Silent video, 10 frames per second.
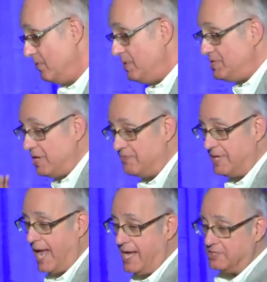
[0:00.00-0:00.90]
We self
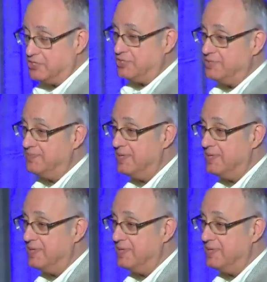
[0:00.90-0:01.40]
enhance.